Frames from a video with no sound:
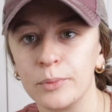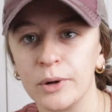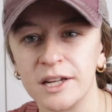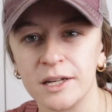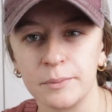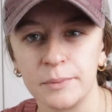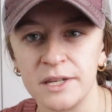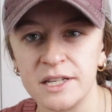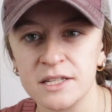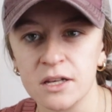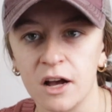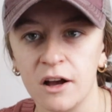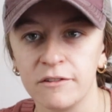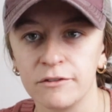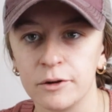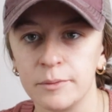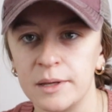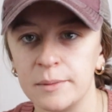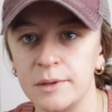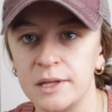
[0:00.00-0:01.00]
break a piece off,
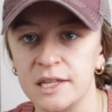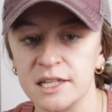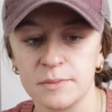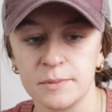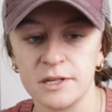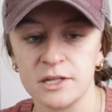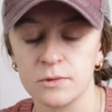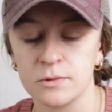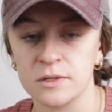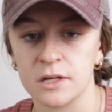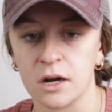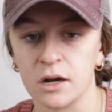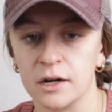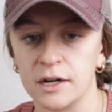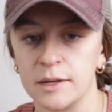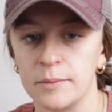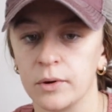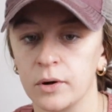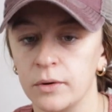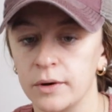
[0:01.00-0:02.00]
or maybe this piece was
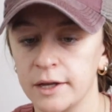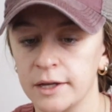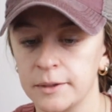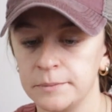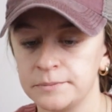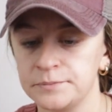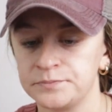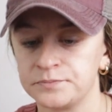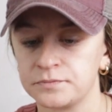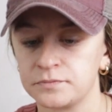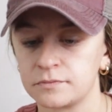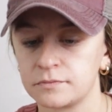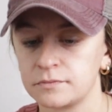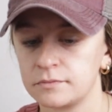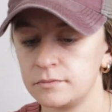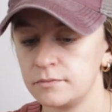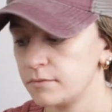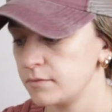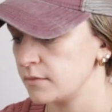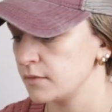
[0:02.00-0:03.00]
already broken.
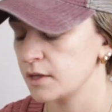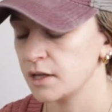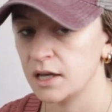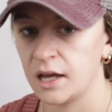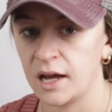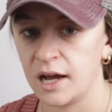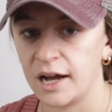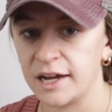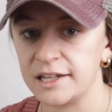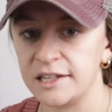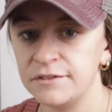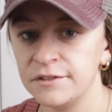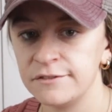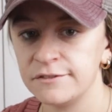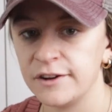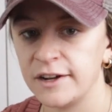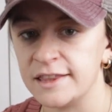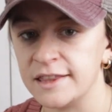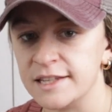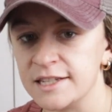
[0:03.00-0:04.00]
I even
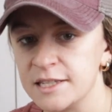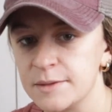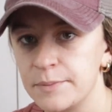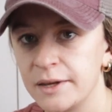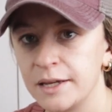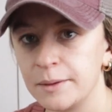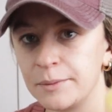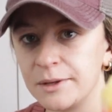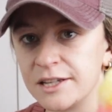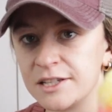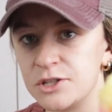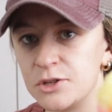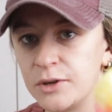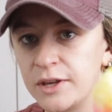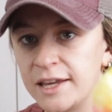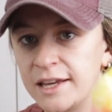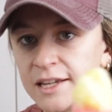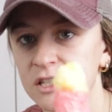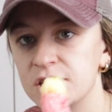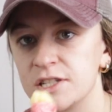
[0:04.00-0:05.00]
find this big because you
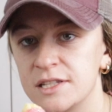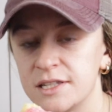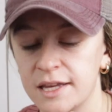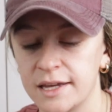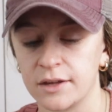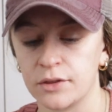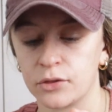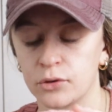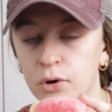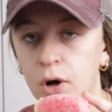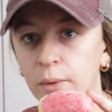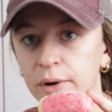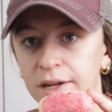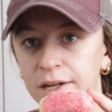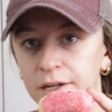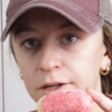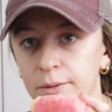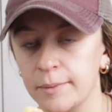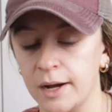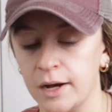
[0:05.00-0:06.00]
can't just like throw it
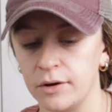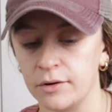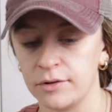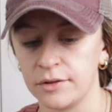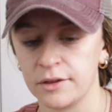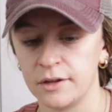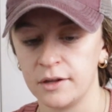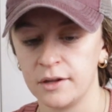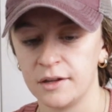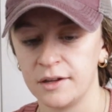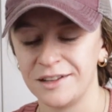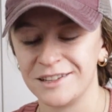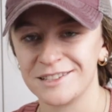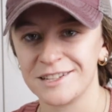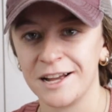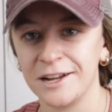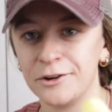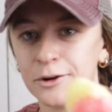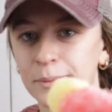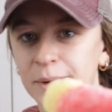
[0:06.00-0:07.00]
in your mouth. It
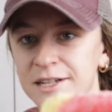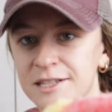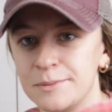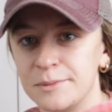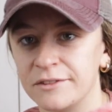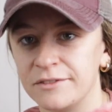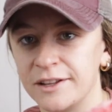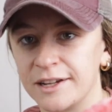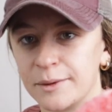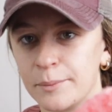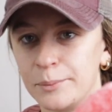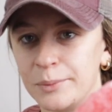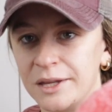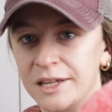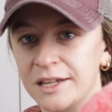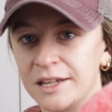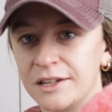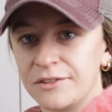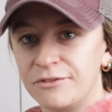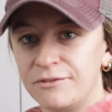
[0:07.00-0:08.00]
kind of reminds me of like a
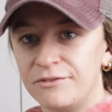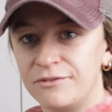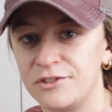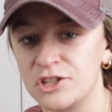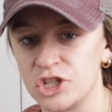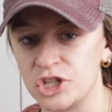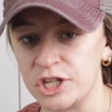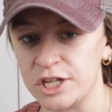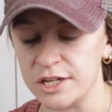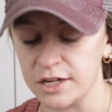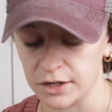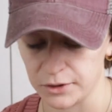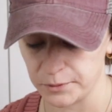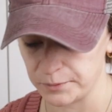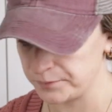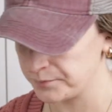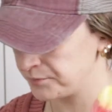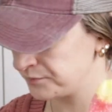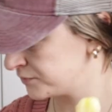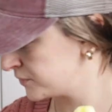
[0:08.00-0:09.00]
big Cheeto.
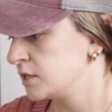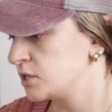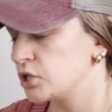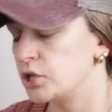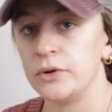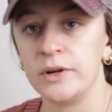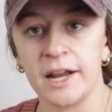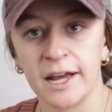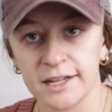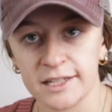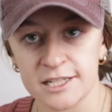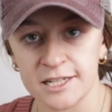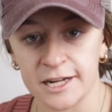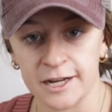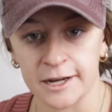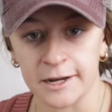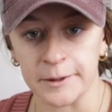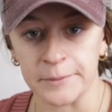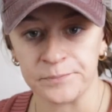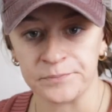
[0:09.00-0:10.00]
So next
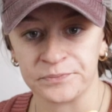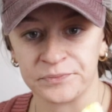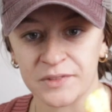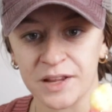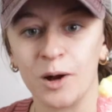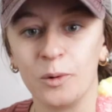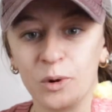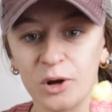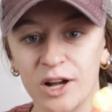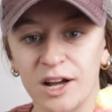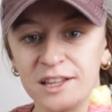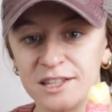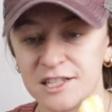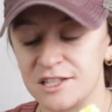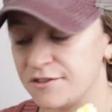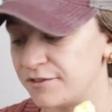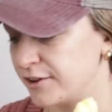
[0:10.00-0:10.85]
time I will cut these